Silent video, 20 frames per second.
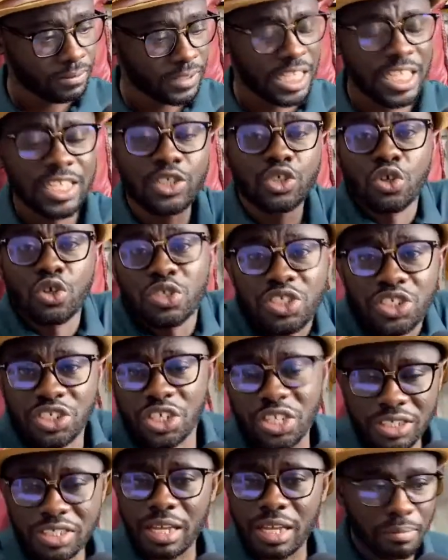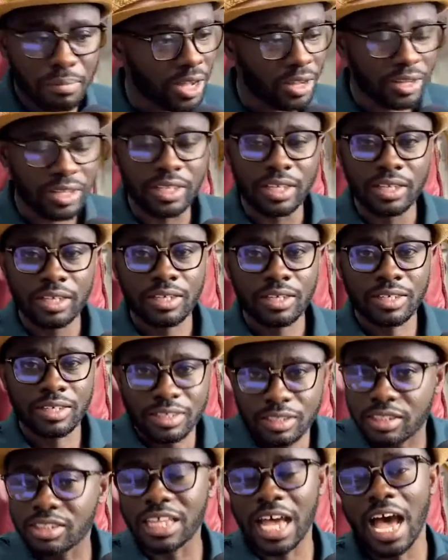it's not just about
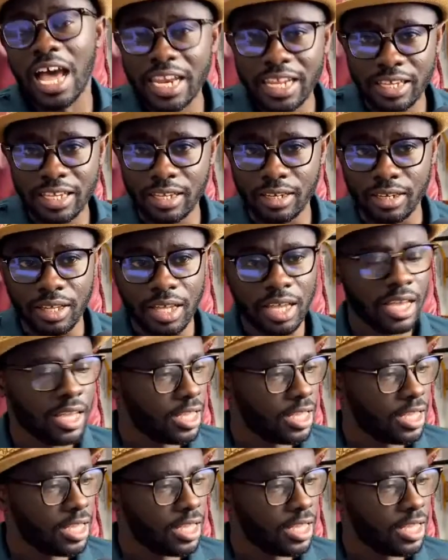studying.